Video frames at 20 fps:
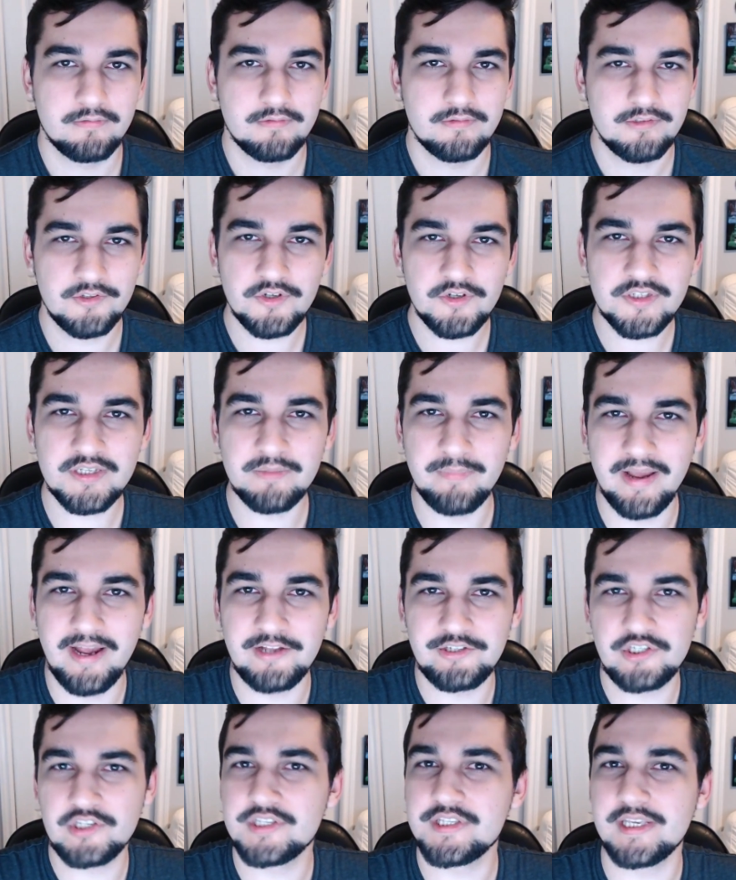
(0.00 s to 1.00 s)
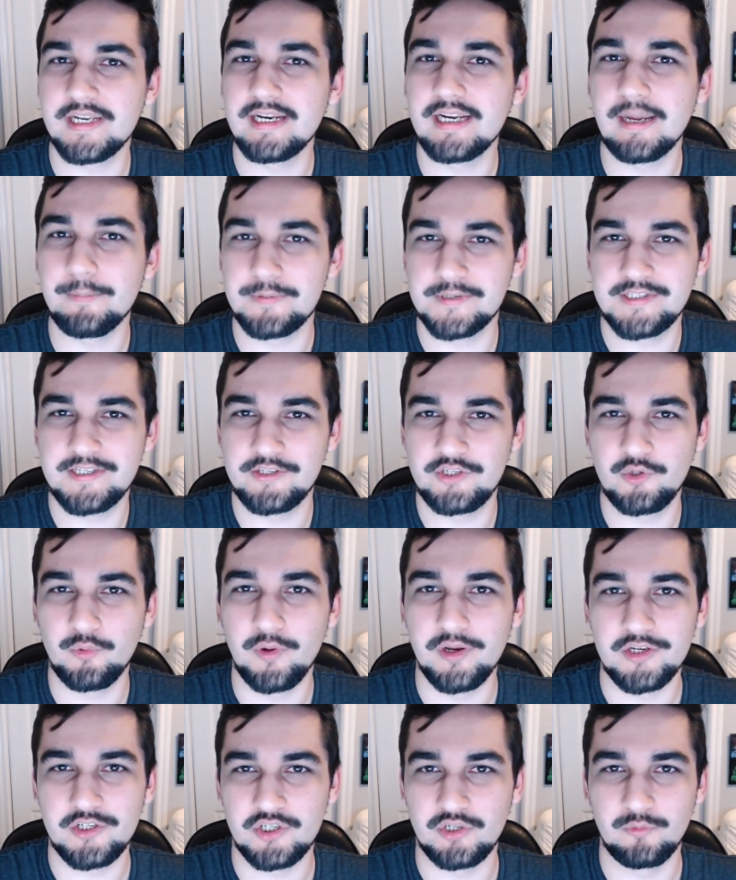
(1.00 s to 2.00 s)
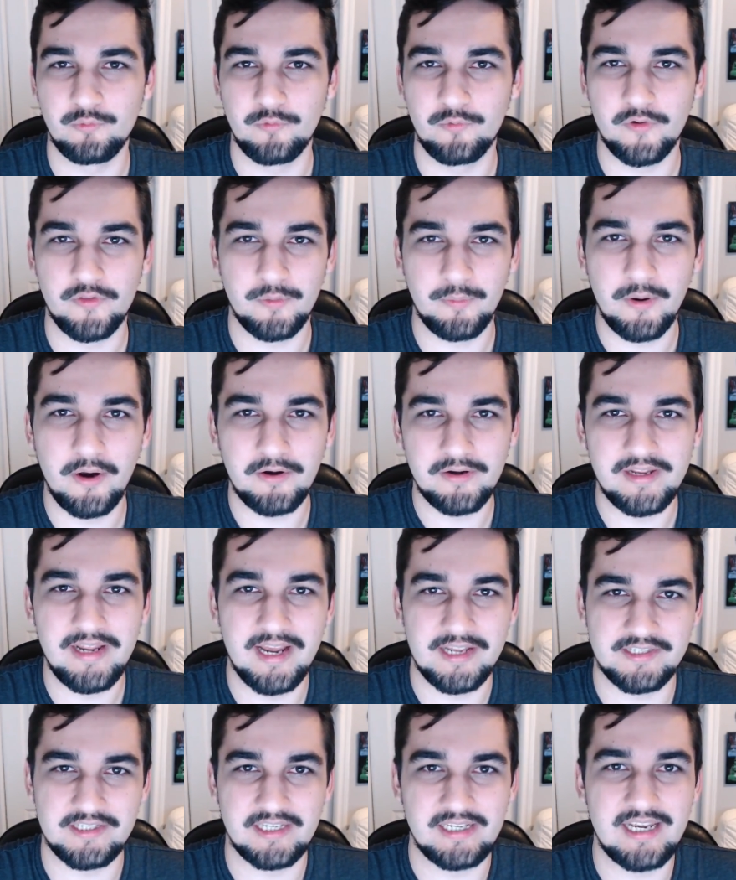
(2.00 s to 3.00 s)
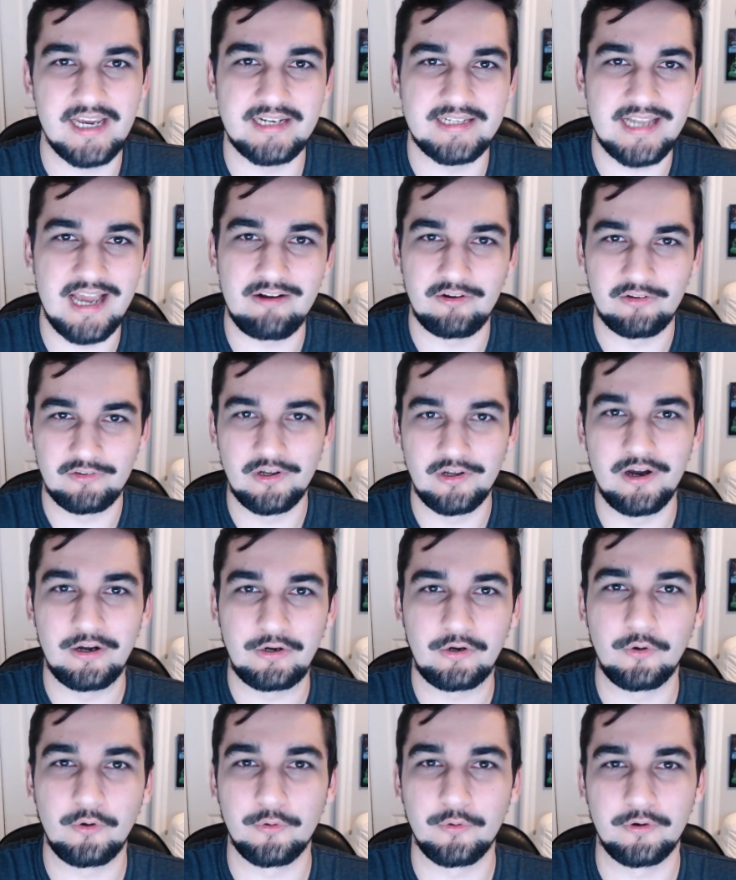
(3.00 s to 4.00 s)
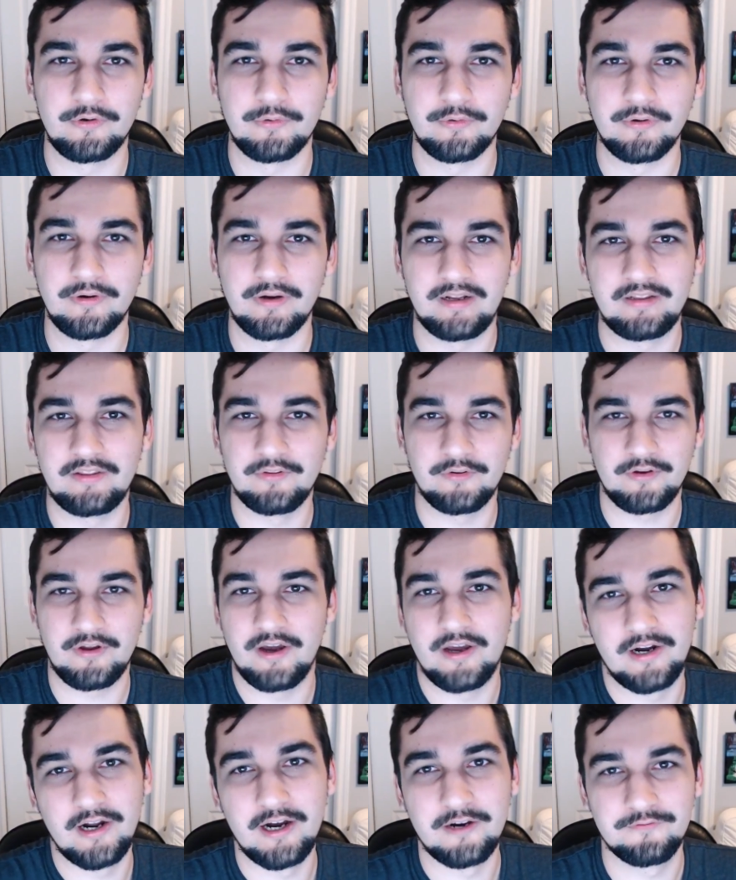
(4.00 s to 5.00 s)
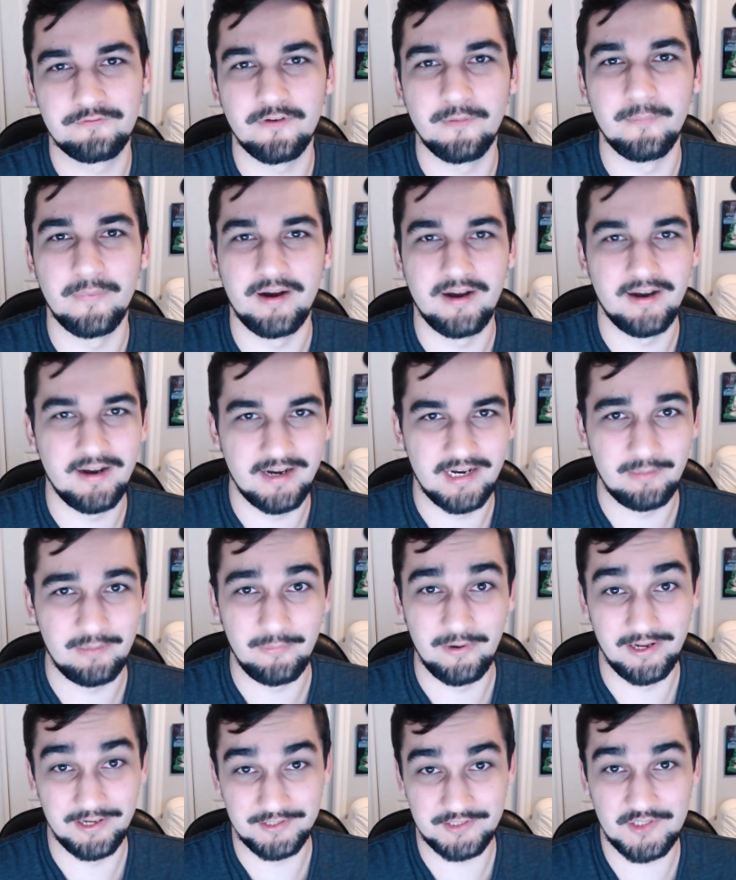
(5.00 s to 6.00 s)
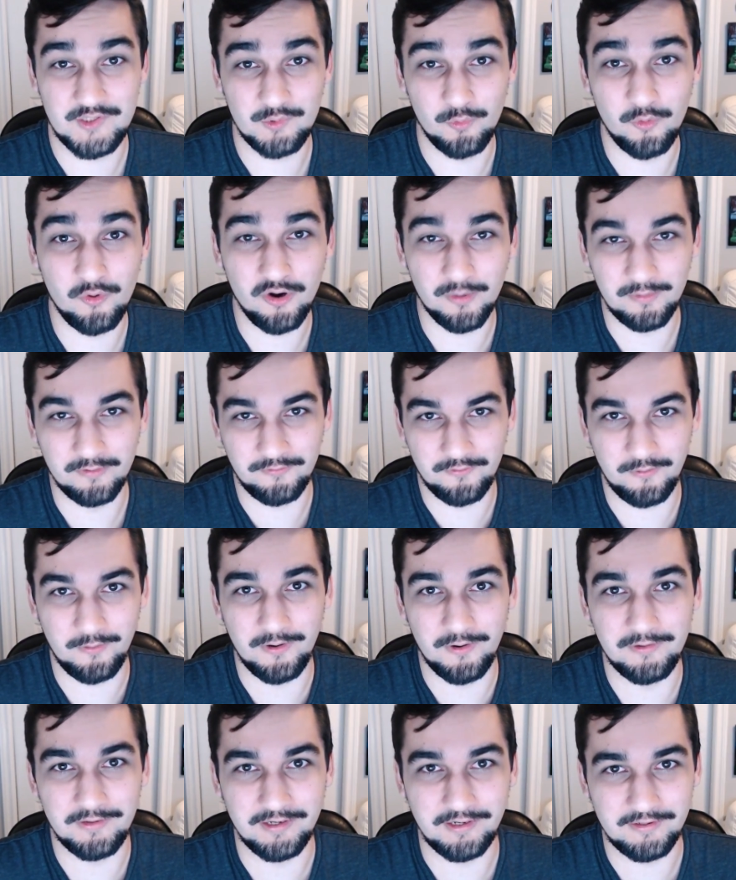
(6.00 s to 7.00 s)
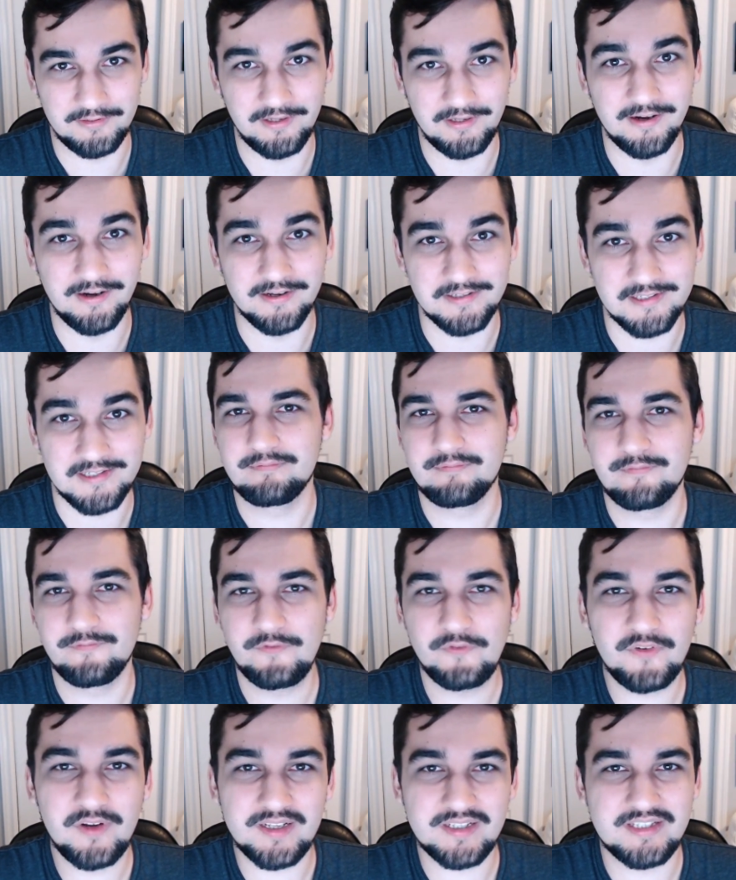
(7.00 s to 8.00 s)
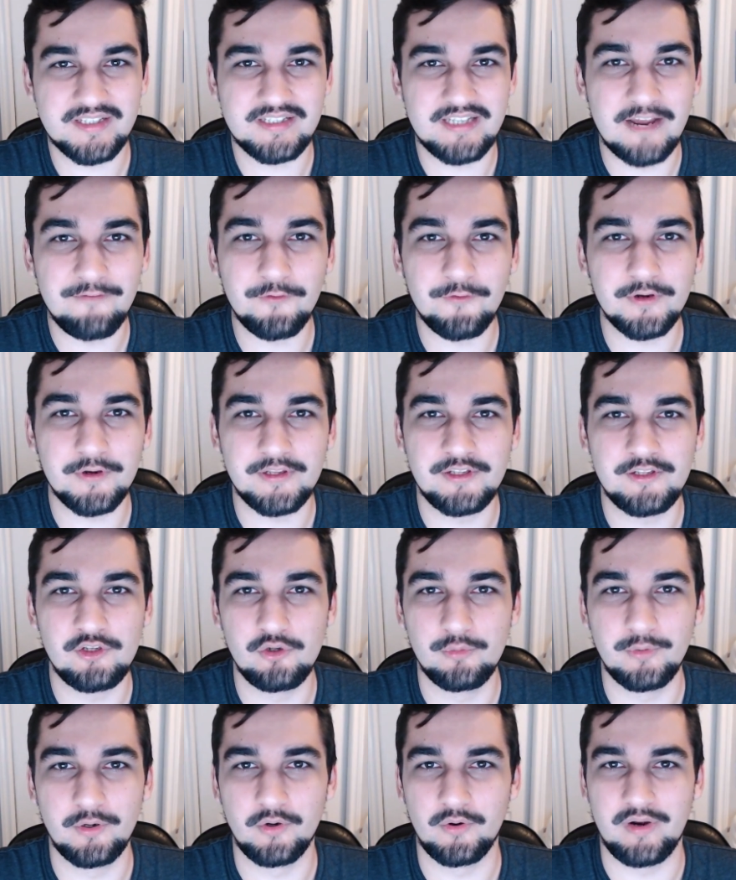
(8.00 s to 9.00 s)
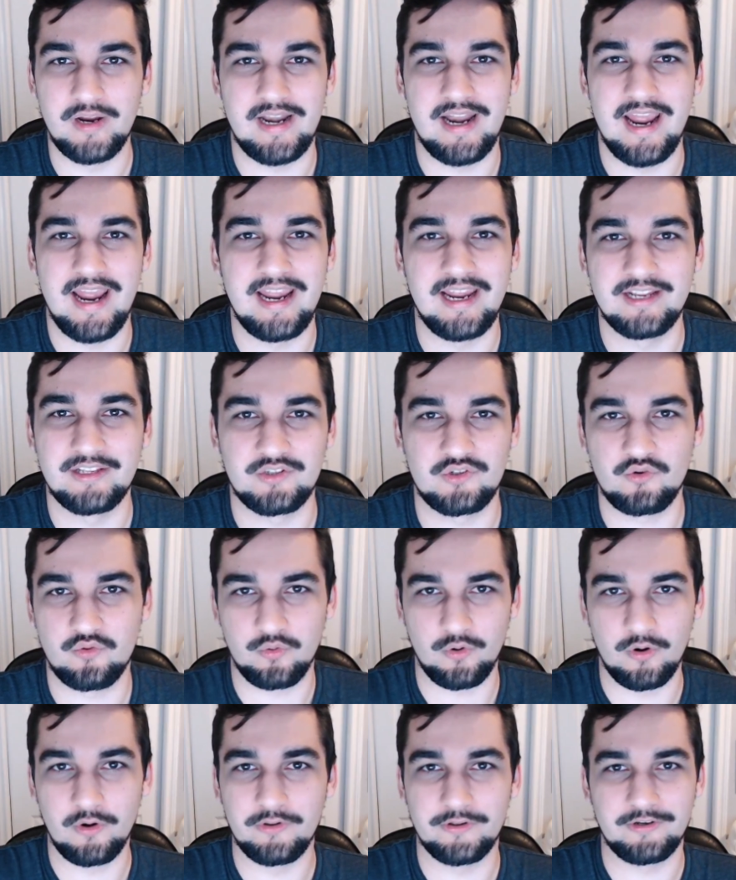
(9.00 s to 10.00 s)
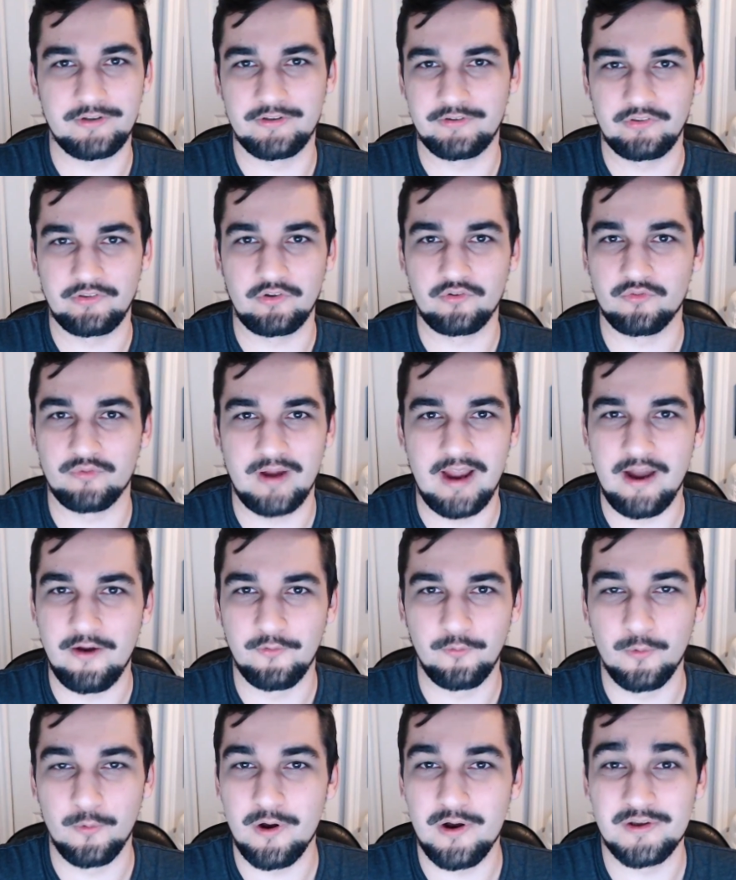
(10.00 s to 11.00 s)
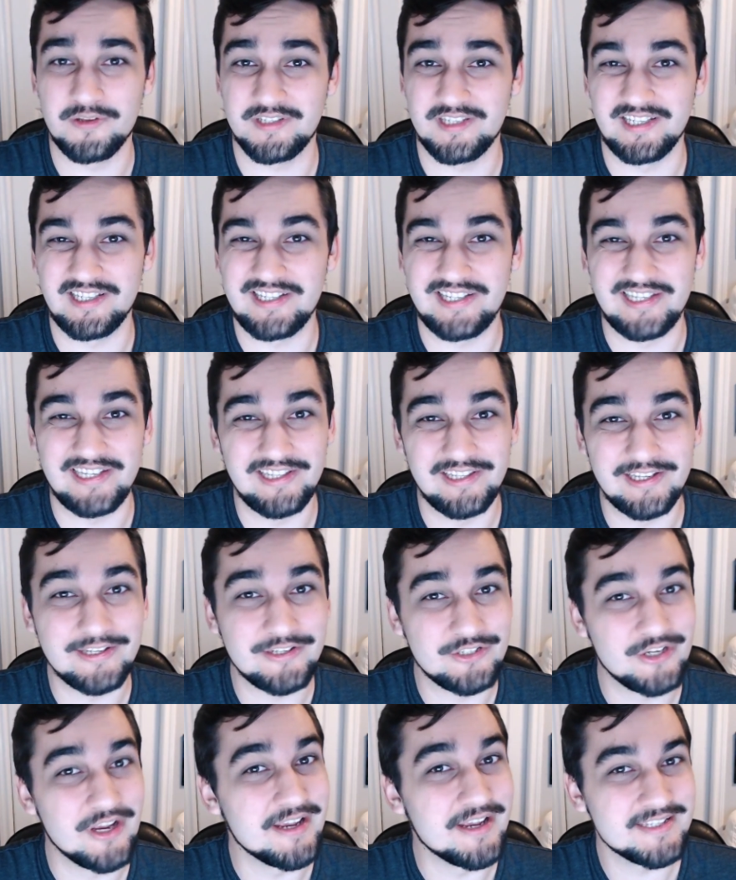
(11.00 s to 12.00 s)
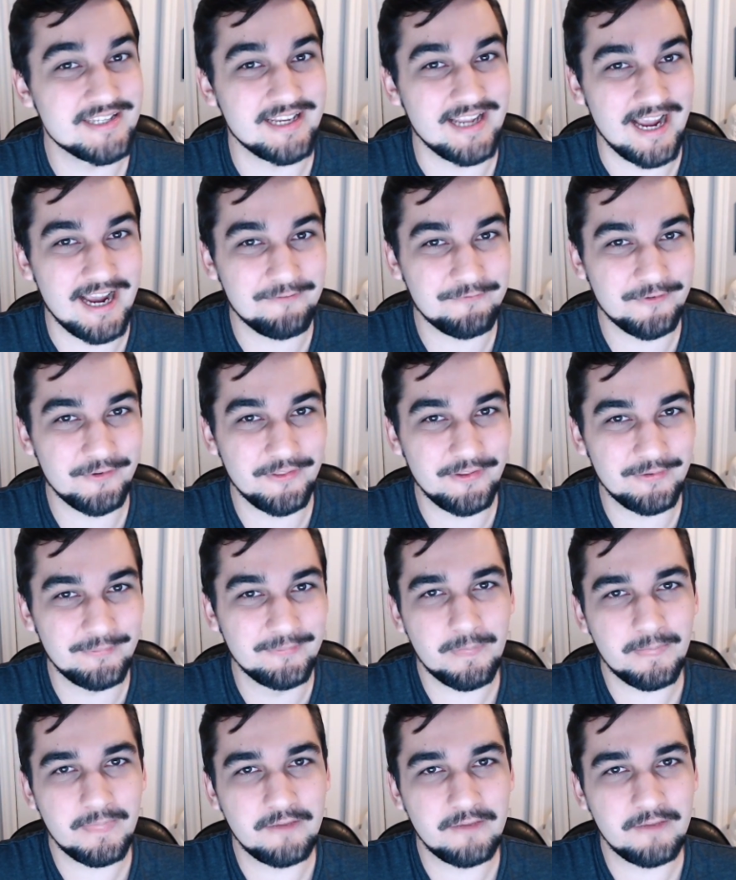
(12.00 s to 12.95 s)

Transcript: So just imagine setting up a situation where the party has to get down a long corridor and then they're cut off from behind by a swarm of crawling claws. If you've got severed humanoid humanoid hands crawling on the ground, walls, and ceiling chasing after them?